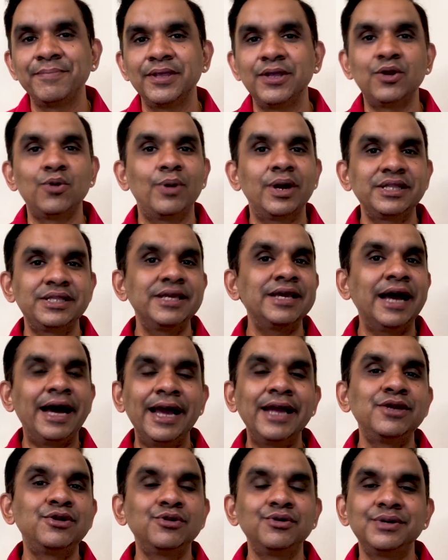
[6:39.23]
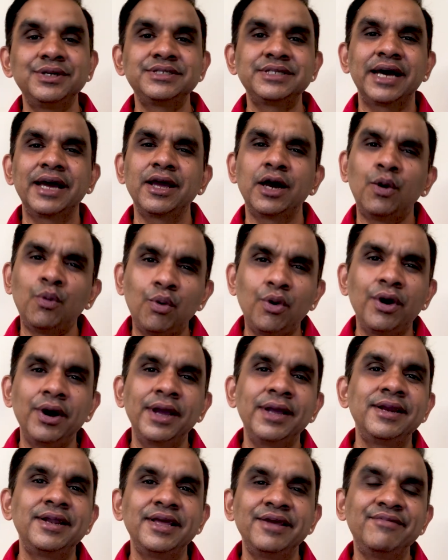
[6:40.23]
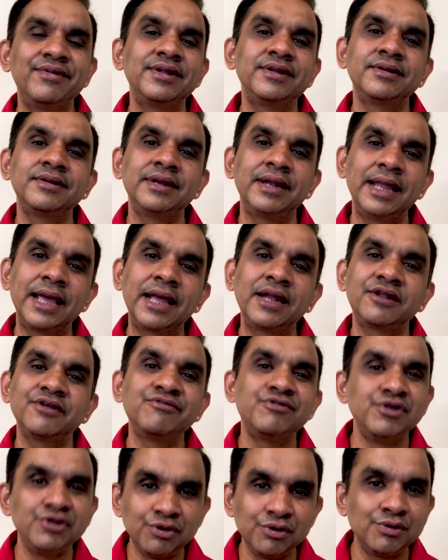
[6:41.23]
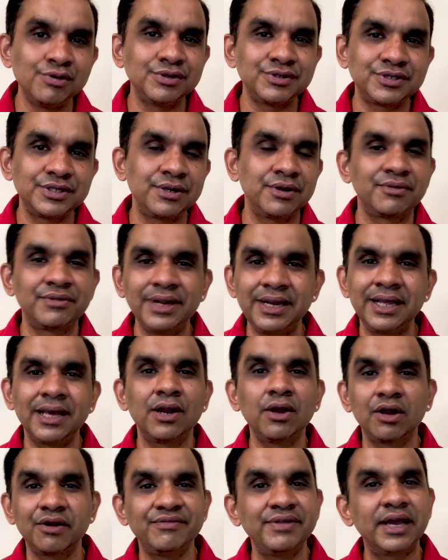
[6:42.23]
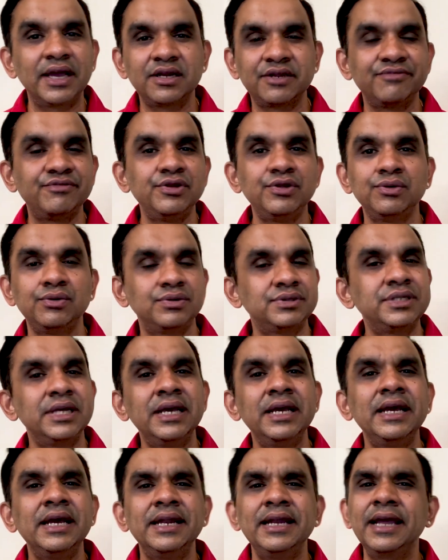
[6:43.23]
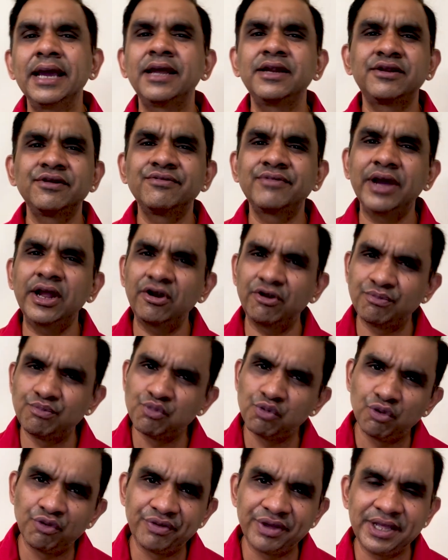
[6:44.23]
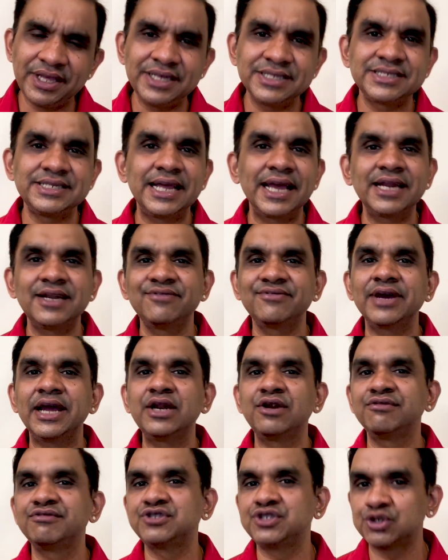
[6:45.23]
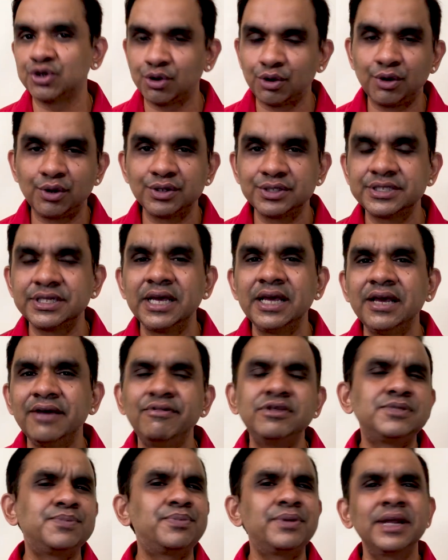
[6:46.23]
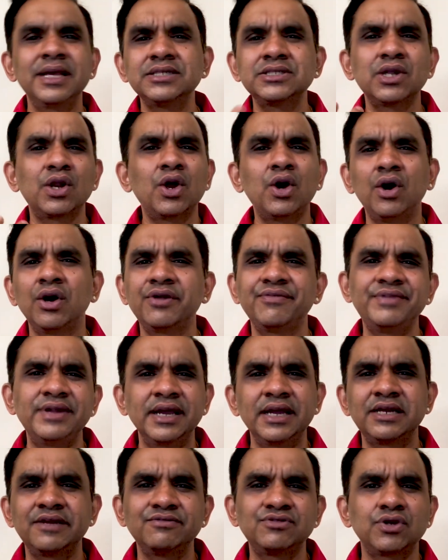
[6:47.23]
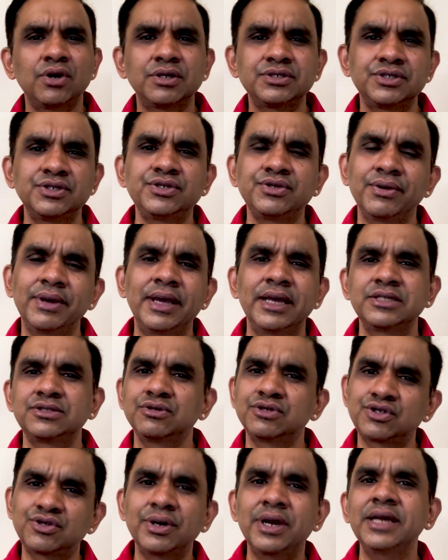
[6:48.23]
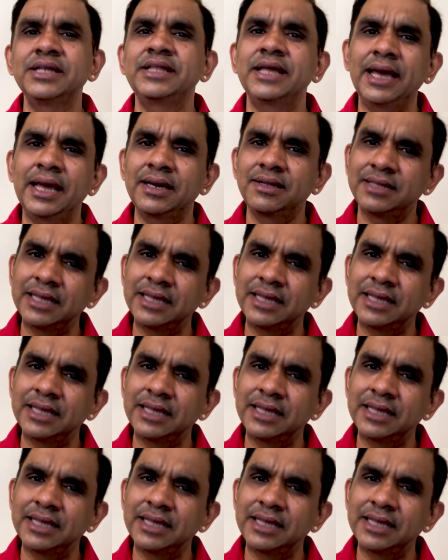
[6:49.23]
One thing I do is I avoid even negative news, reading a lot of negative news, negative kind of movies, negative kind of shows, which brings a lot of negative thoughts into your head. So try that.